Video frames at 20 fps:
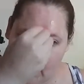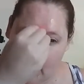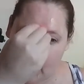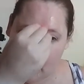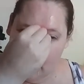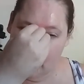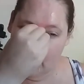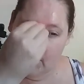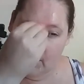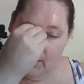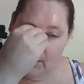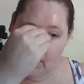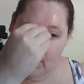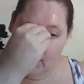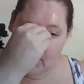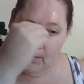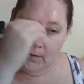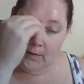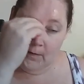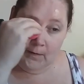
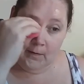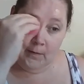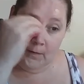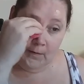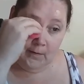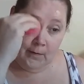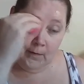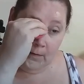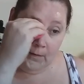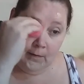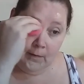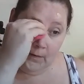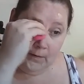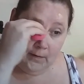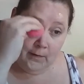No one is speaking in this clip.